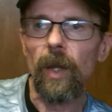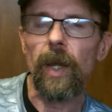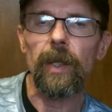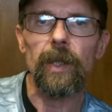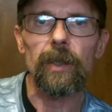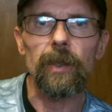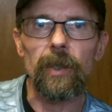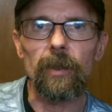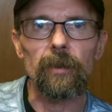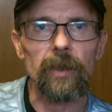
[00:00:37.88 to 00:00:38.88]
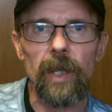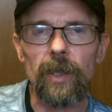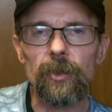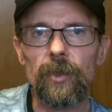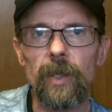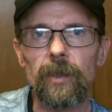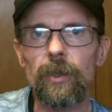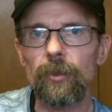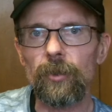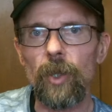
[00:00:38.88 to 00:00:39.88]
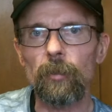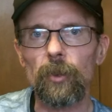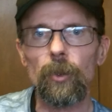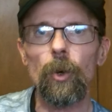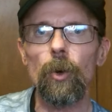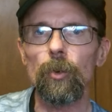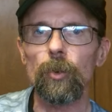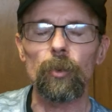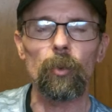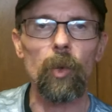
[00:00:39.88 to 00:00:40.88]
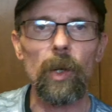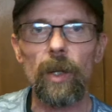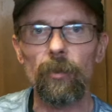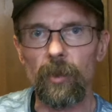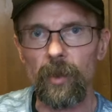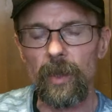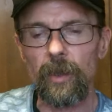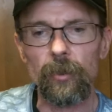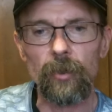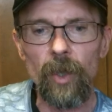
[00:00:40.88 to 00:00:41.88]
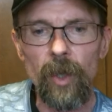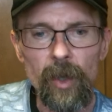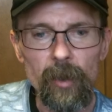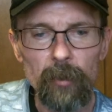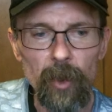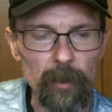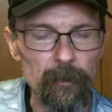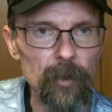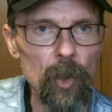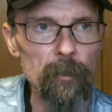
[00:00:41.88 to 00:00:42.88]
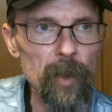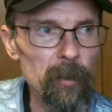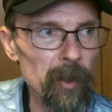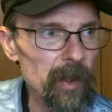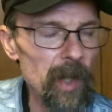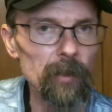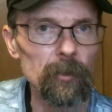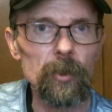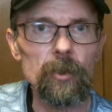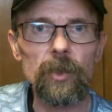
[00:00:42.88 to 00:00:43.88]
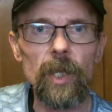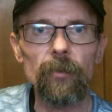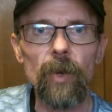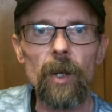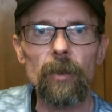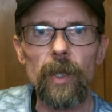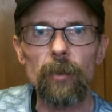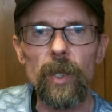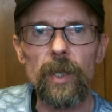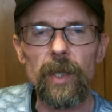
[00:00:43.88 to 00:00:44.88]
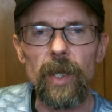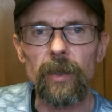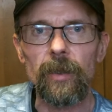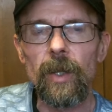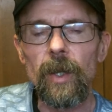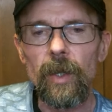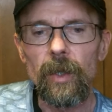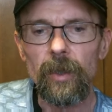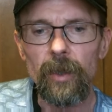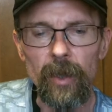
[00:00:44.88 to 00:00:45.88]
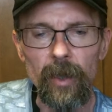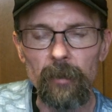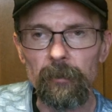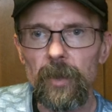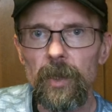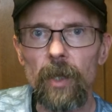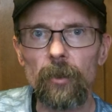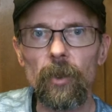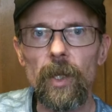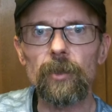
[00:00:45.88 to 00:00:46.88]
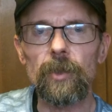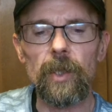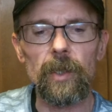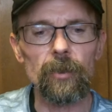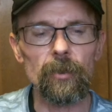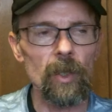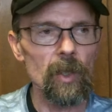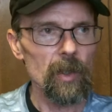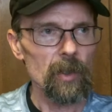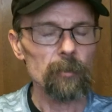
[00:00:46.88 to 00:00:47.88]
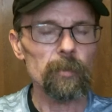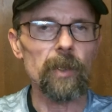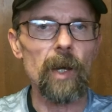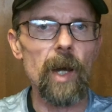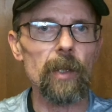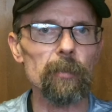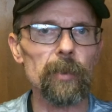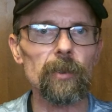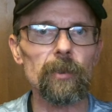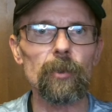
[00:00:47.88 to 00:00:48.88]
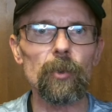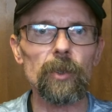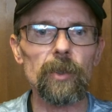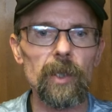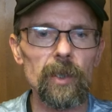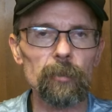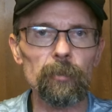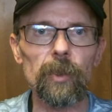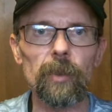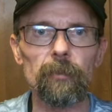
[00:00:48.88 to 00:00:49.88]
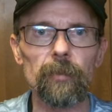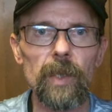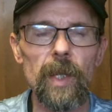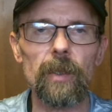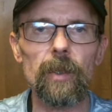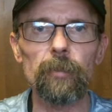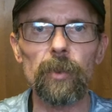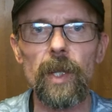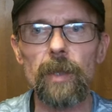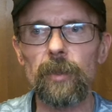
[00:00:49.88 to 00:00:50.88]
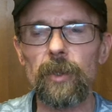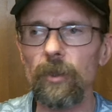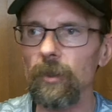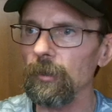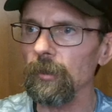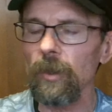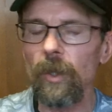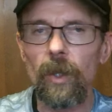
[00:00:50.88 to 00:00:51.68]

hang in there. Can't shake this summer cold or whatever it is. But hope everybody had a good, safe holiday weekend. Um, you know how crazy it is. It's been hot up here in the Northeast, but can't complain because